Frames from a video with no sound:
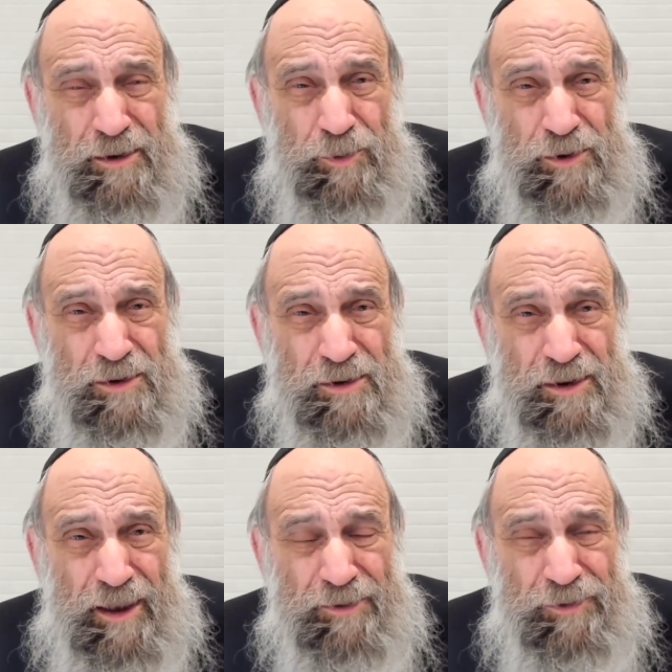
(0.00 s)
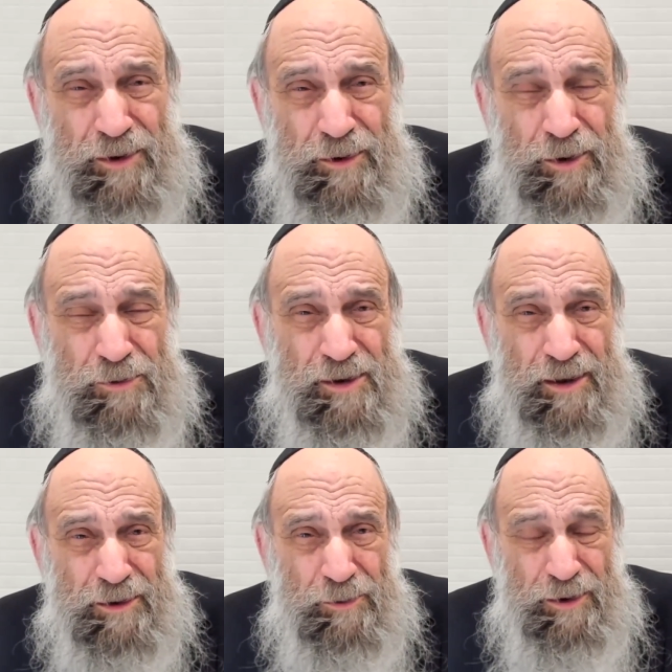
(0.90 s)
in a person's life, the clothes
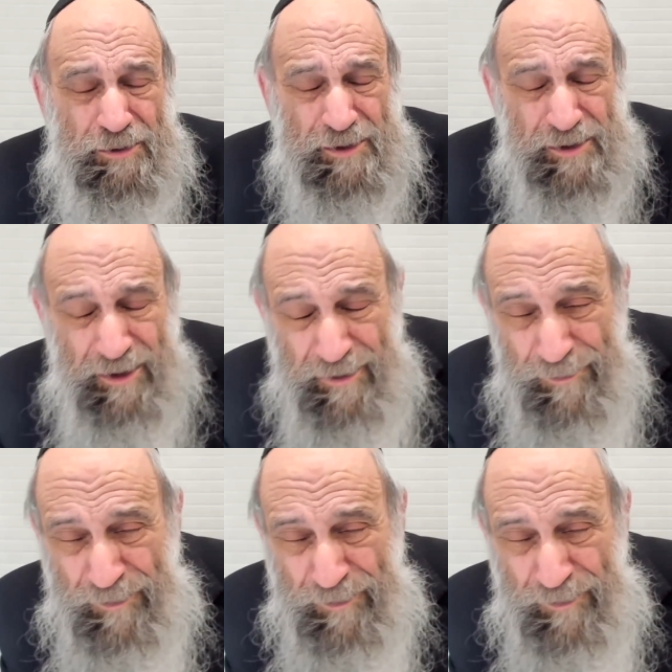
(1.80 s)
that he wears